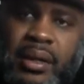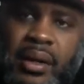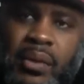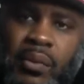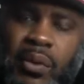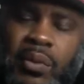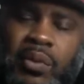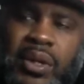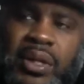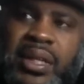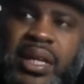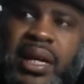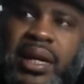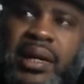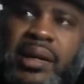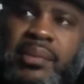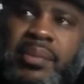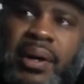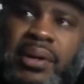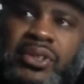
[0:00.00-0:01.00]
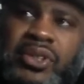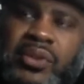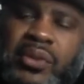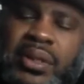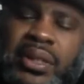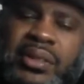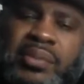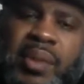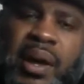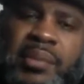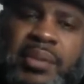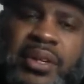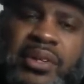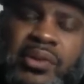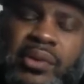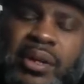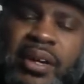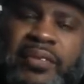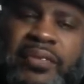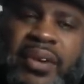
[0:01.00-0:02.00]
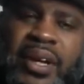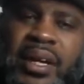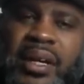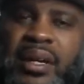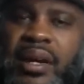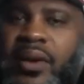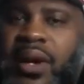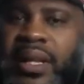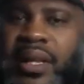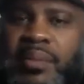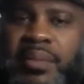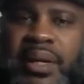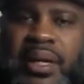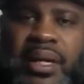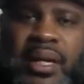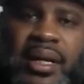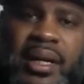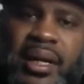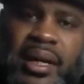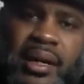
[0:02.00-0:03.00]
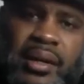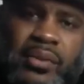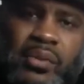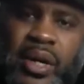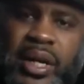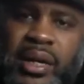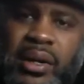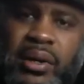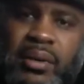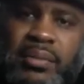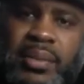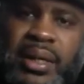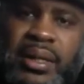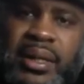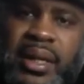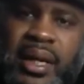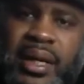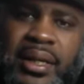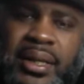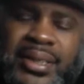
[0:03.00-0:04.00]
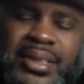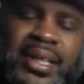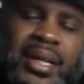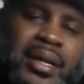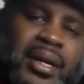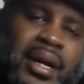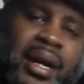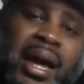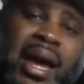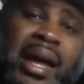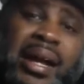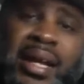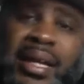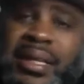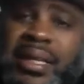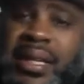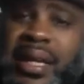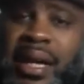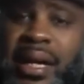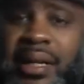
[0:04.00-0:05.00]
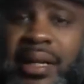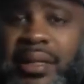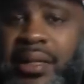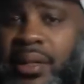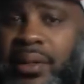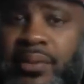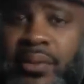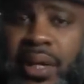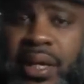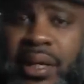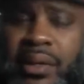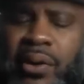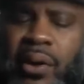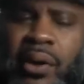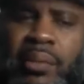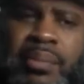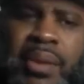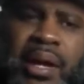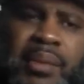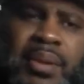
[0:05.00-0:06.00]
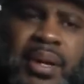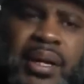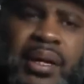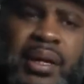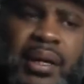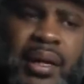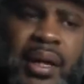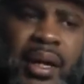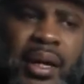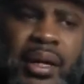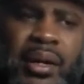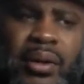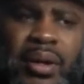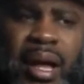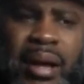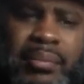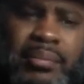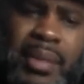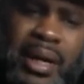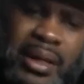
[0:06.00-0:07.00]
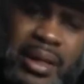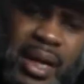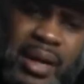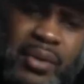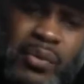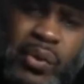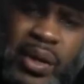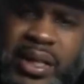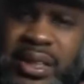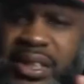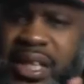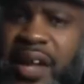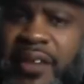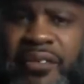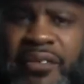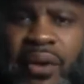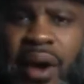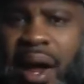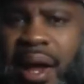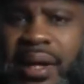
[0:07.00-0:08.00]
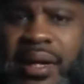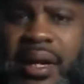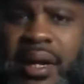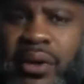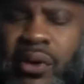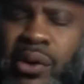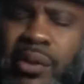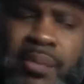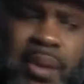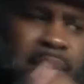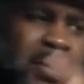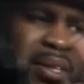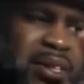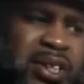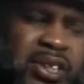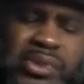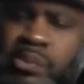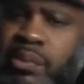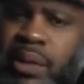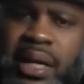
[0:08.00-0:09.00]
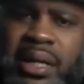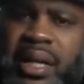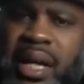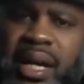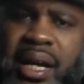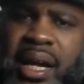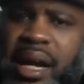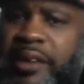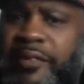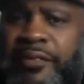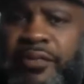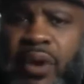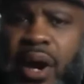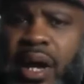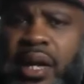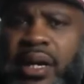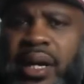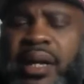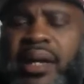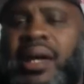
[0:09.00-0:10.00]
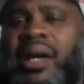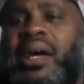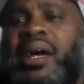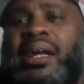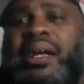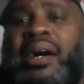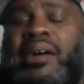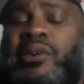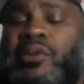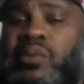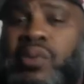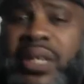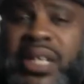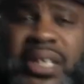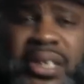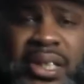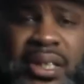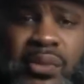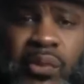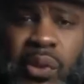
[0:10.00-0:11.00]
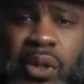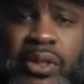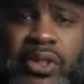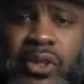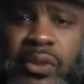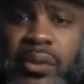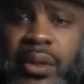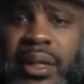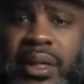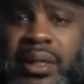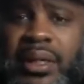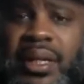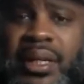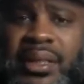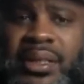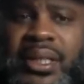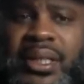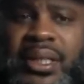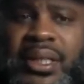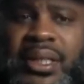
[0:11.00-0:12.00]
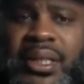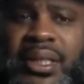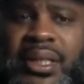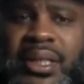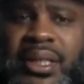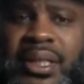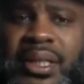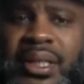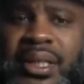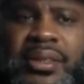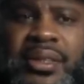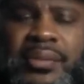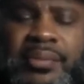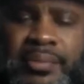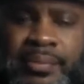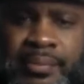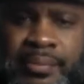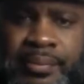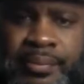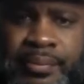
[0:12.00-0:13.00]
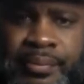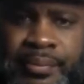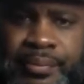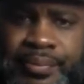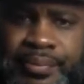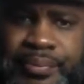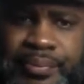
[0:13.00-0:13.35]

what we're thinking about doing is maybe doing a video at the beginning of the week on Mondays and at the end of the week. Or maybe, you know, like Monday, Wednesday, Friday, or maybe just Monday and Friday. Now, the reason we're doing this is because at